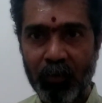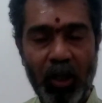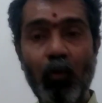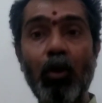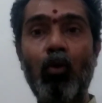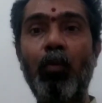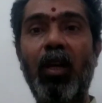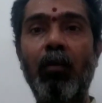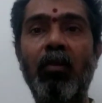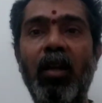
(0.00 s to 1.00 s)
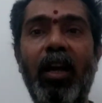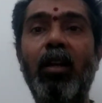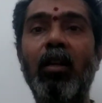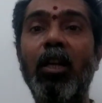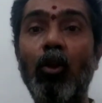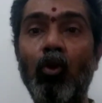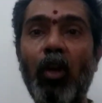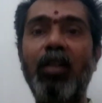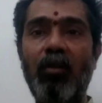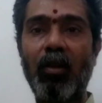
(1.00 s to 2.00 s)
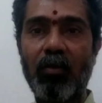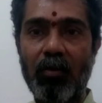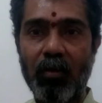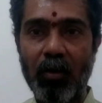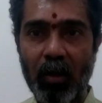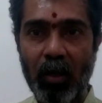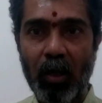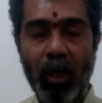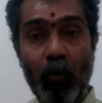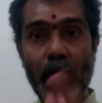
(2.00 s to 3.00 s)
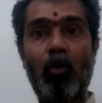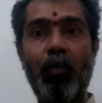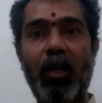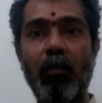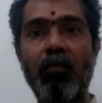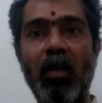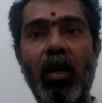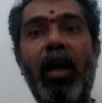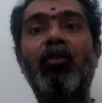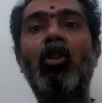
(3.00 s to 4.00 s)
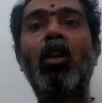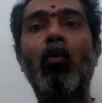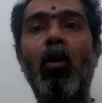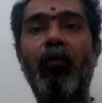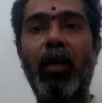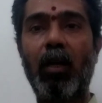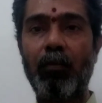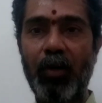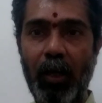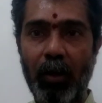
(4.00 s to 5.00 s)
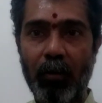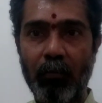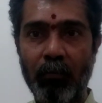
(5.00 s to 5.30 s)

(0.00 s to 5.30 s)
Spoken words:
you need to become a scientist, you need to become a CEO of a company,